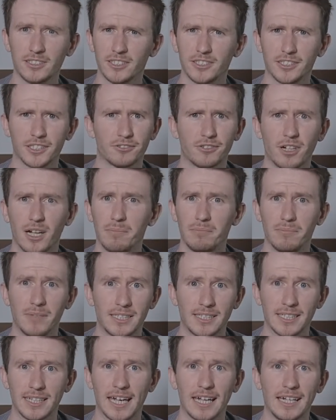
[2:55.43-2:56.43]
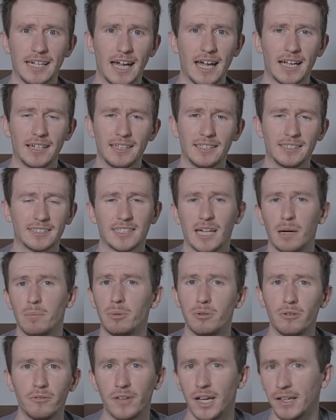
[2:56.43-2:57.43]
just to try and mitigate any
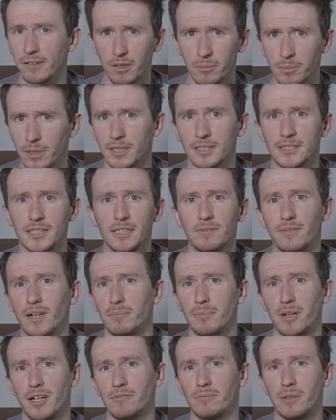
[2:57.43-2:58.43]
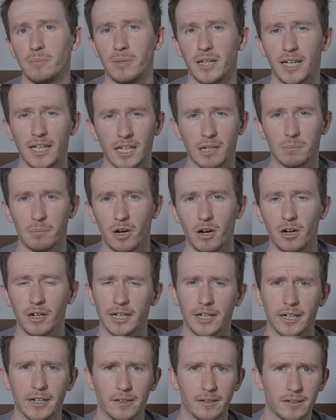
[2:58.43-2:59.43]
sample variability that might have been playing a part
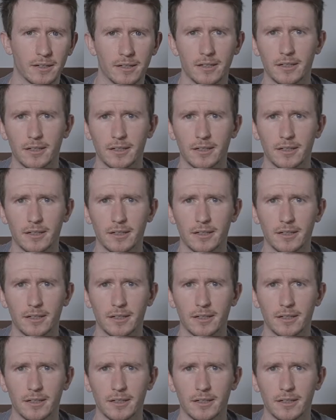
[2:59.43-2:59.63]
here.